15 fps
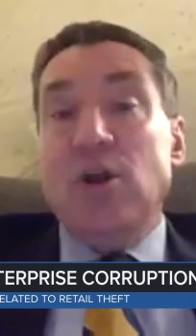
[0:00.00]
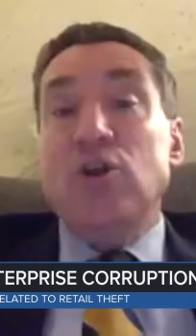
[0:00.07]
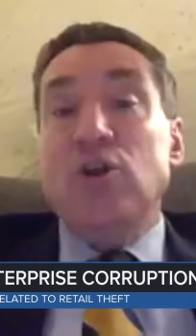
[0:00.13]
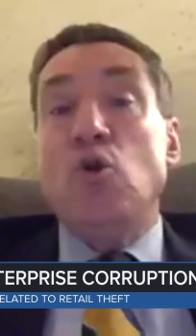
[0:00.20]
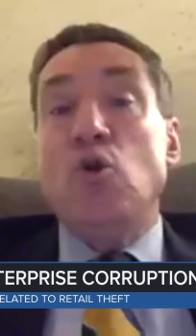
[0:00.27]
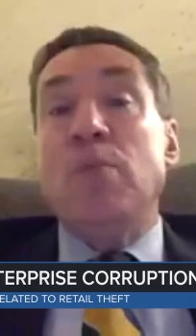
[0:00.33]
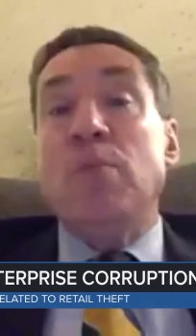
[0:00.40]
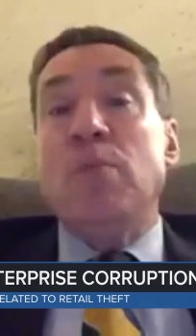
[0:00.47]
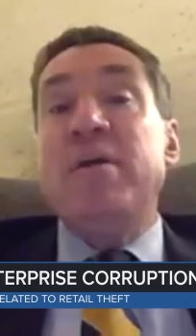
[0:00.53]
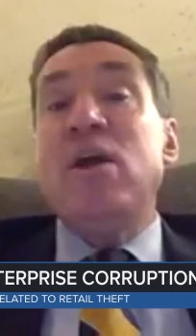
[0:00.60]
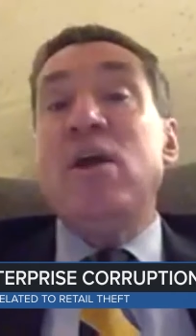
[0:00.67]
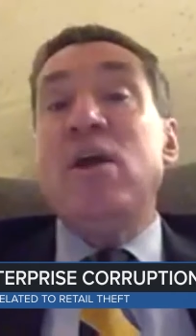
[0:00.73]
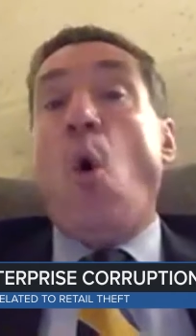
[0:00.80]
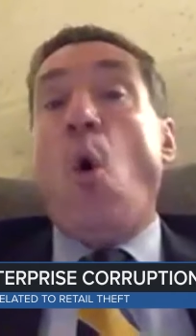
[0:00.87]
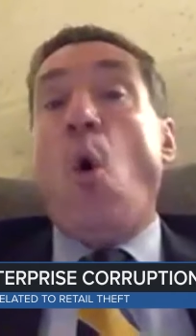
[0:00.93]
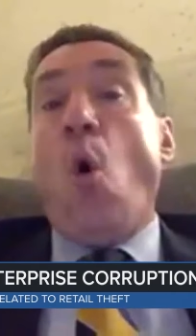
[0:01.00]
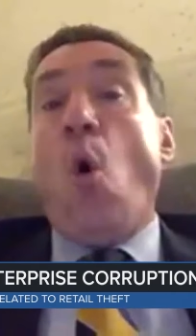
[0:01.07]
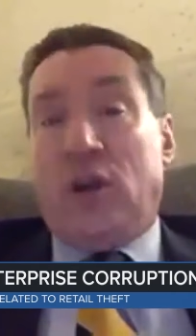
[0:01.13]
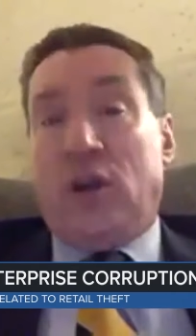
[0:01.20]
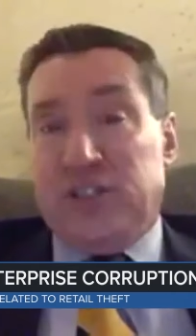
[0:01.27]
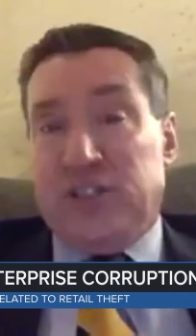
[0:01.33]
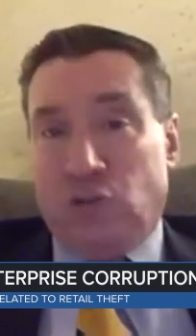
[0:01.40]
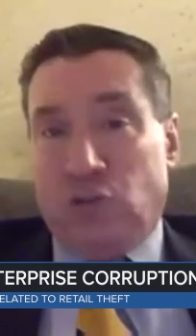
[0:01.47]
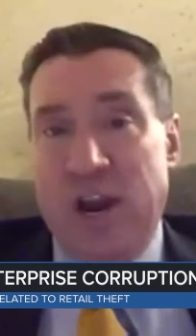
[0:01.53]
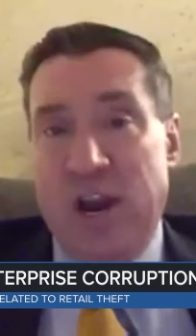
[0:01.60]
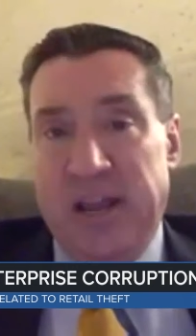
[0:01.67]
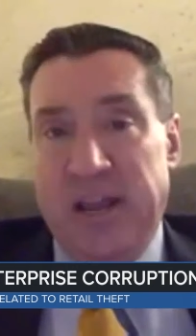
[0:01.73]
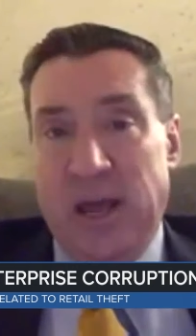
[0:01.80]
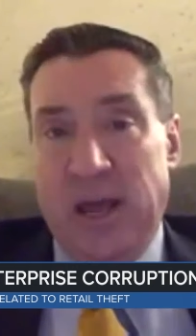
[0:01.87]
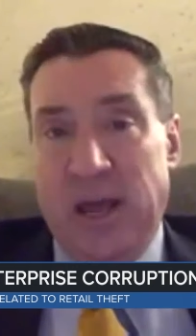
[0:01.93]
You can be
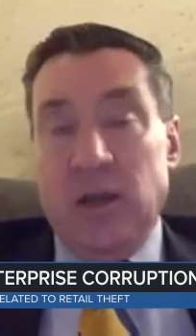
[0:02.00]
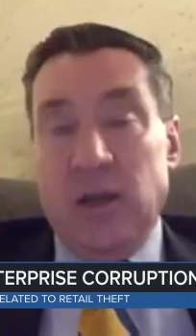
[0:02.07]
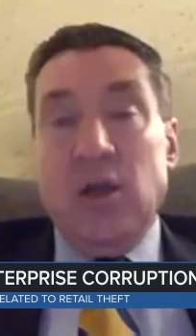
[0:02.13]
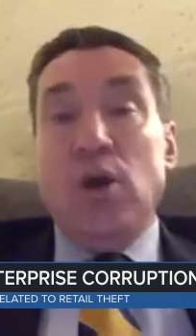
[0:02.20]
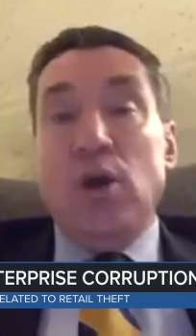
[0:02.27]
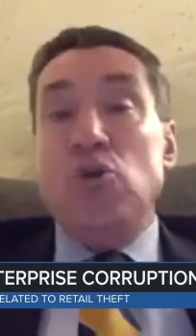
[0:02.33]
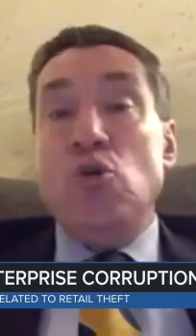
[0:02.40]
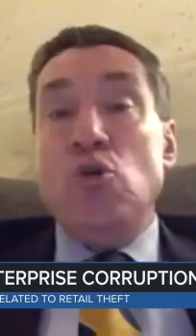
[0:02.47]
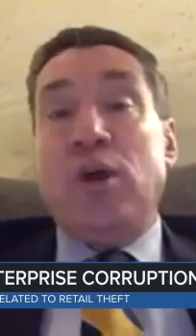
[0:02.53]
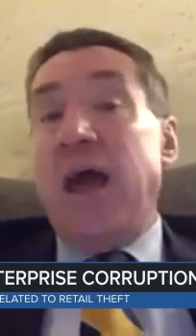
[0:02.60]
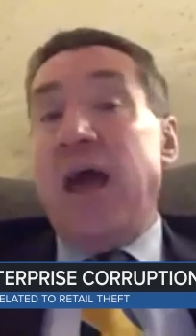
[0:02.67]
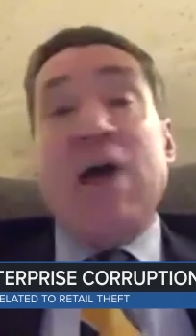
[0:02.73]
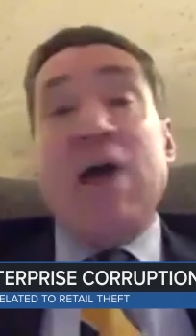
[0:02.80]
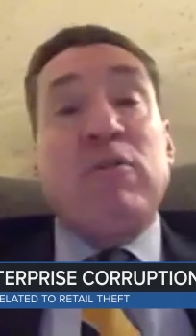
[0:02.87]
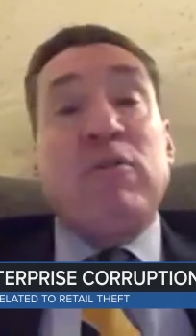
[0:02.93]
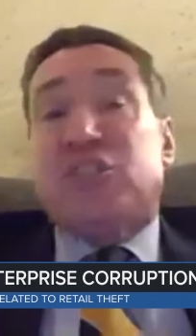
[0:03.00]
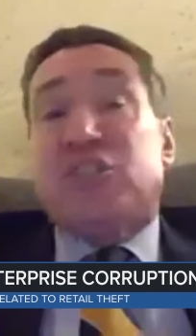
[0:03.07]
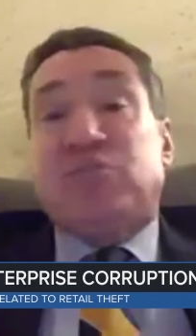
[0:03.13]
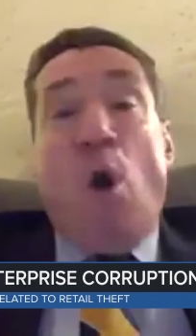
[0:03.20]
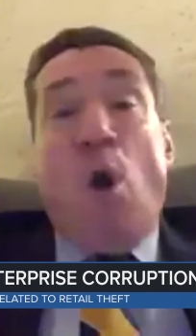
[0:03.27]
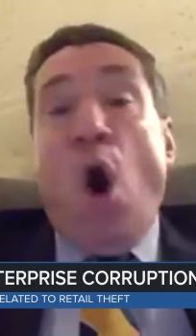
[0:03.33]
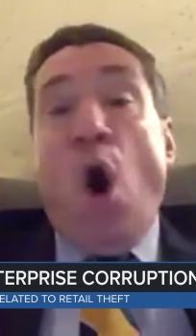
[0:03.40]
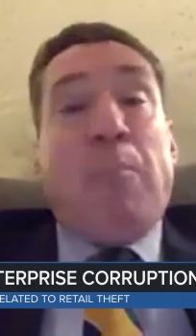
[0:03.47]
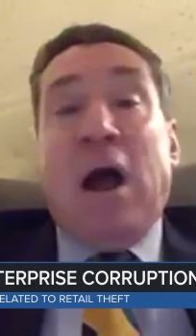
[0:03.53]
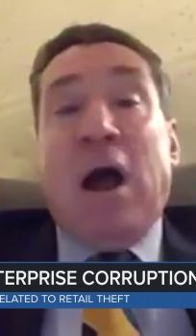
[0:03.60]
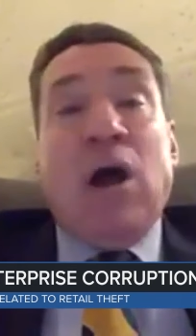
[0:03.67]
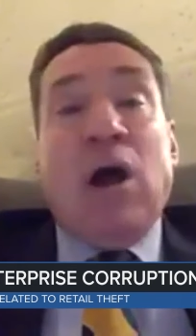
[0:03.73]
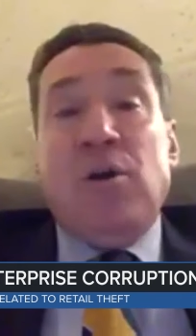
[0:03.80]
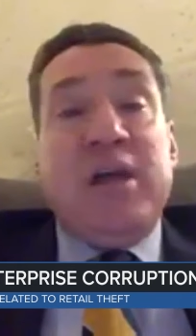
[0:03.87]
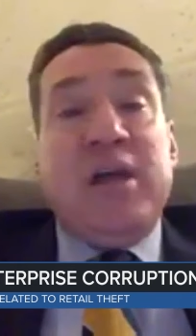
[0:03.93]
orchestrating it. You can have a small
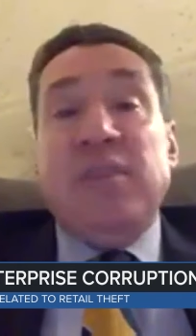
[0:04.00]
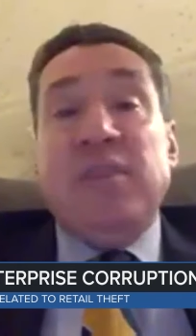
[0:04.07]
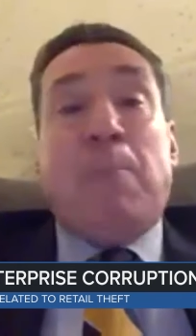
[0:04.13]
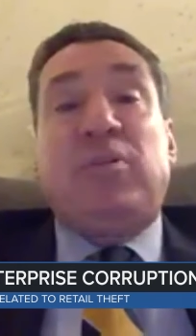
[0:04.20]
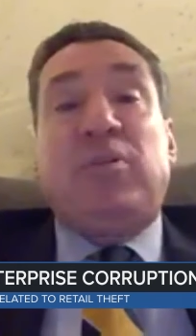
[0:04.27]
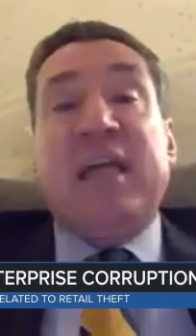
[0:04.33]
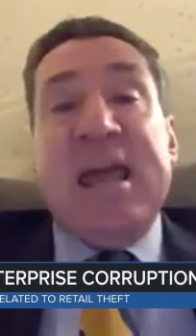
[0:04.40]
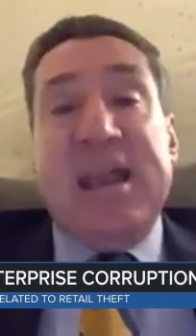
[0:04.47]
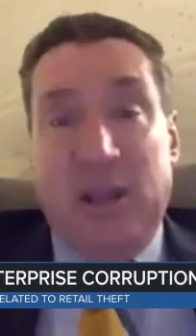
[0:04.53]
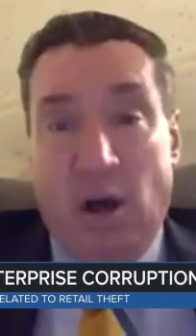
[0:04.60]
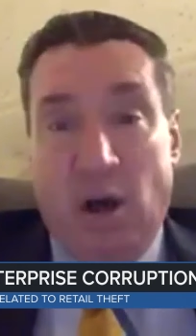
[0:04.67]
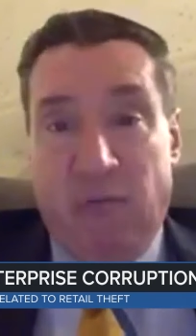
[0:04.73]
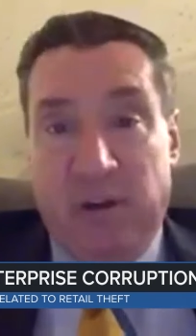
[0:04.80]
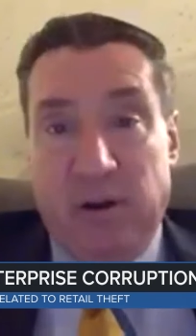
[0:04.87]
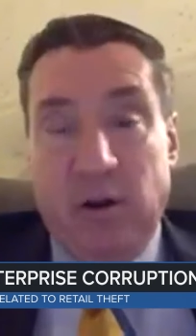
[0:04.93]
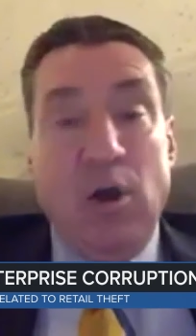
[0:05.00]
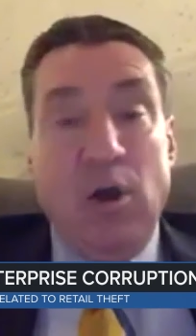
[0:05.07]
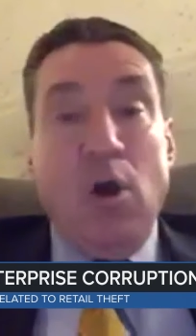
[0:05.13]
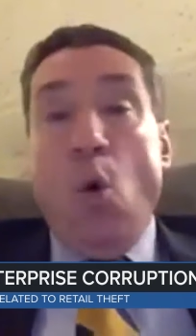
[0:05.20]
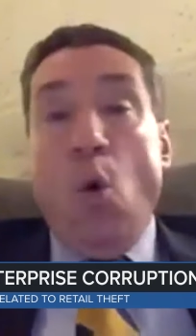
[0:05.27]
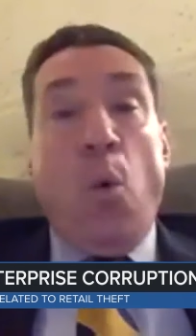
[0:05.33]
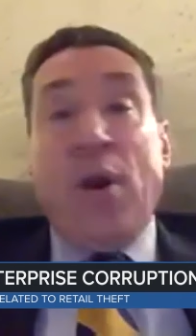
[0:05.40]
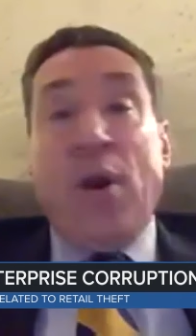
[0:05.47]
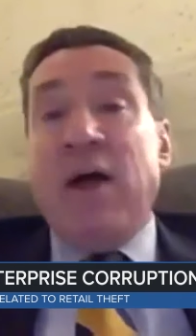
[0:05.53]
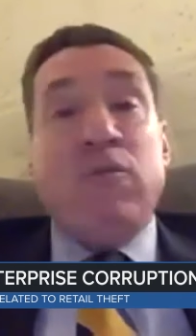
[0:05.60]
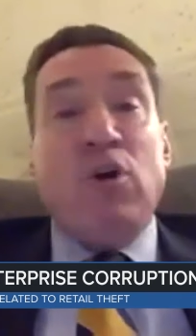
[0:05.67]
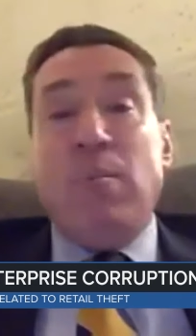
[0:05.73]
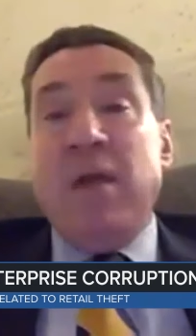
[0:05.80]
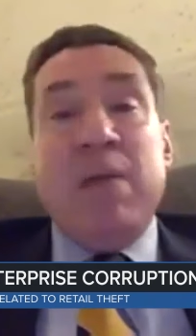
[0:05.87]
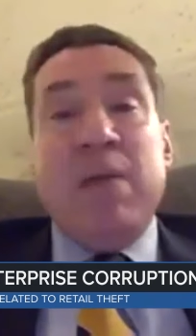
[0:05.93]
part in the planning of it, whatever it
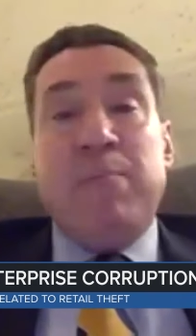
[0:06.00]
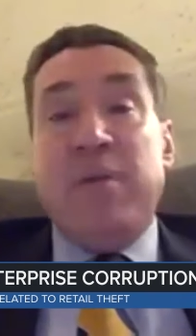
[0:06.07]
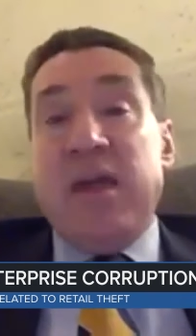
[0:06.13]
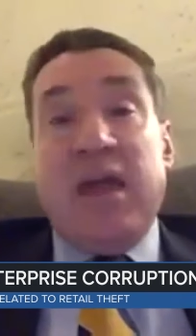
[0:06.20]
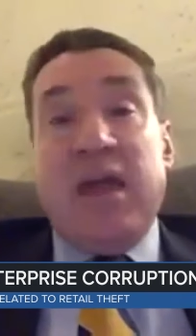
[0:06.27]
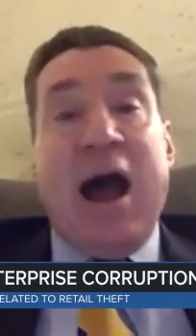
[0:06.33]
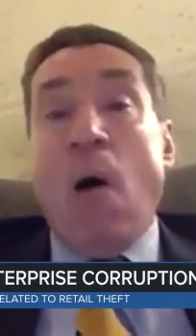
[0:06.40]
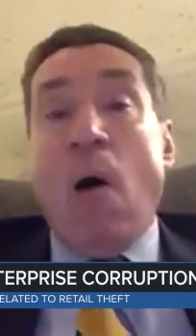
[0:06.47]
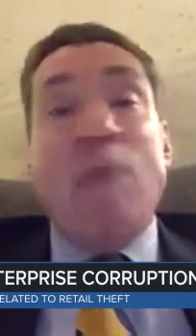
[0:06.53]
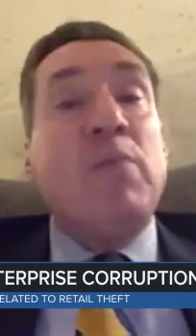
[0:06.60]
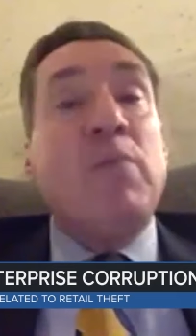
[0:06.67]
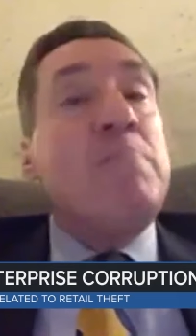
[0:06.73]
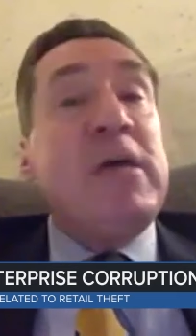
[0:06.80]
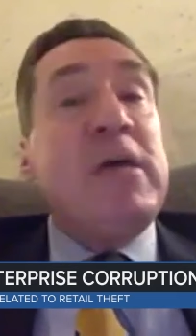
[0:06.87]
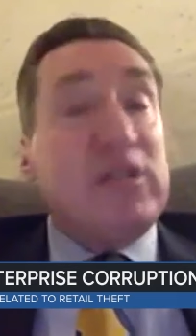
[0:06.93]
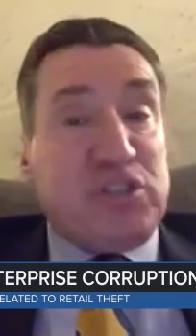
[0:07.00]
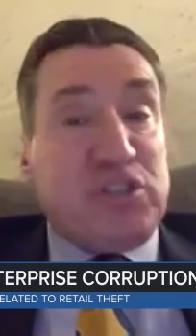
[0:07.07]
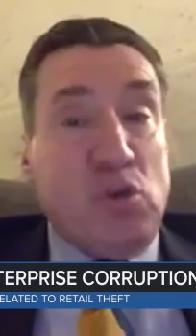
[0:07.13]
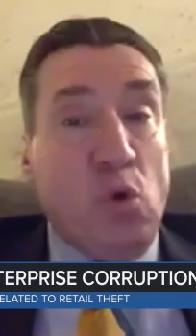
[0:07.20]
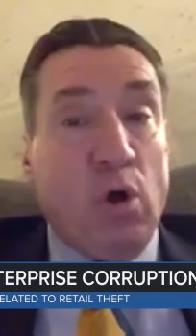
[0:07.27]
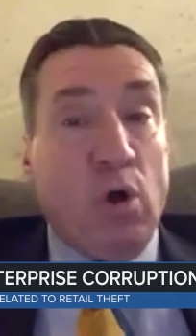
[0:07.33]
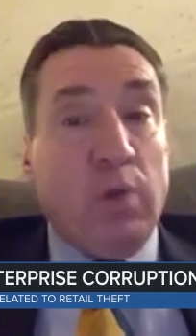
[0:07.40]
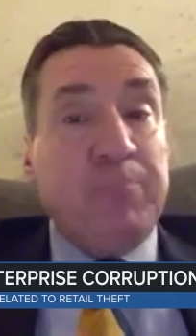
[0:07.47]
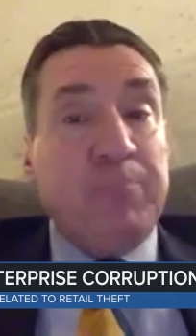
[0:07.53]
may be, however minuscule.